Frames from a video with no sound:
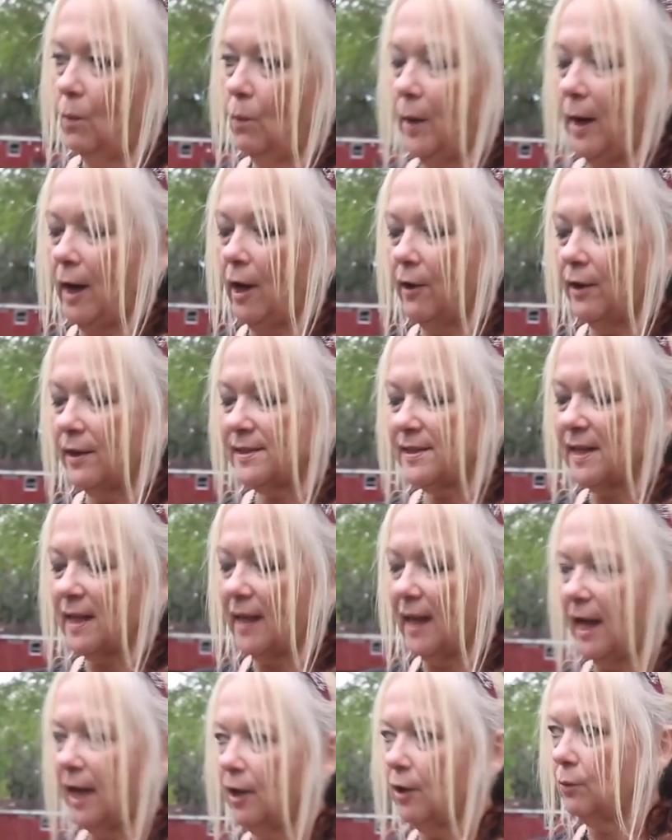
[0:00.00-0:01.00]
where is the
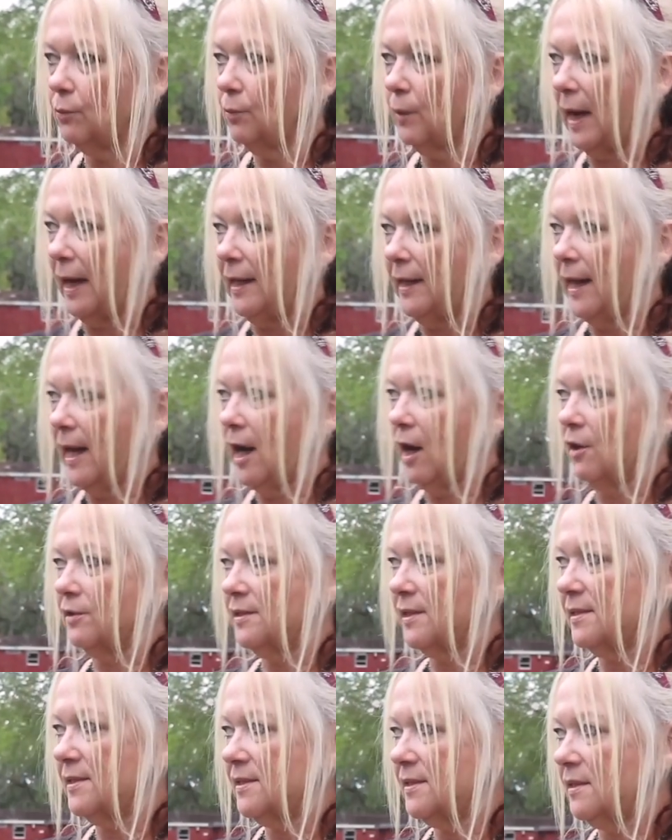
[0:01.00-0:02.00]
gator right now? Is
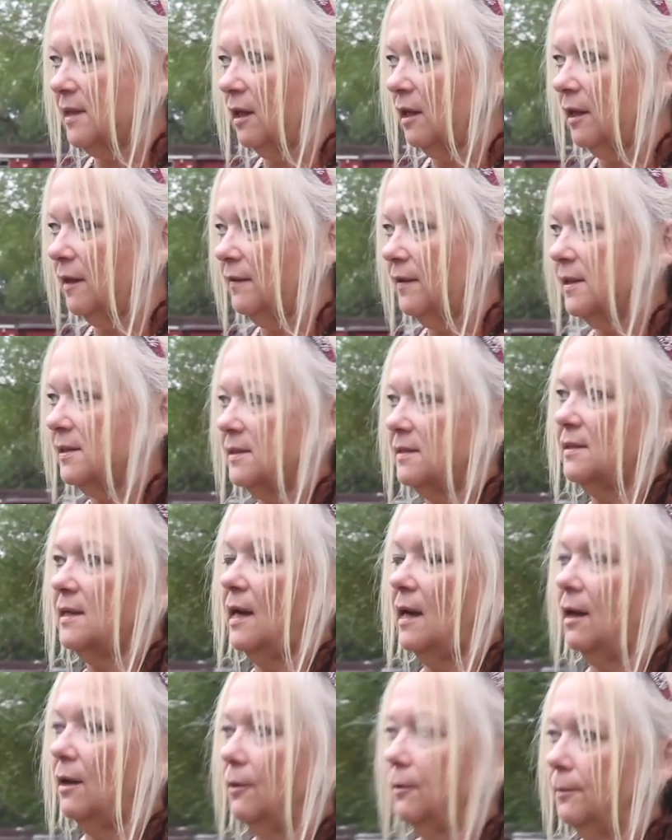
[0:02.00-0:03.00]
it still in this
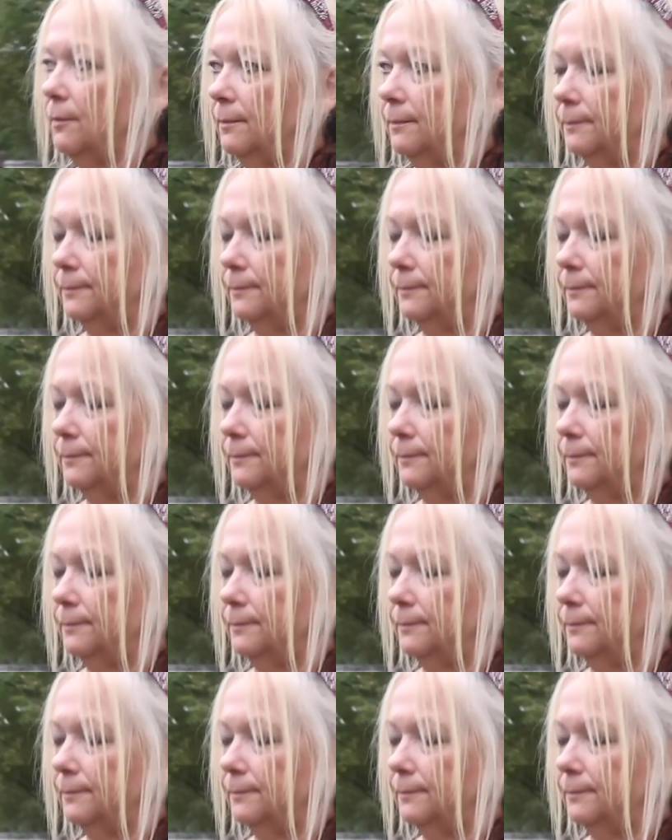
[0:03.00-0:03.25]
town?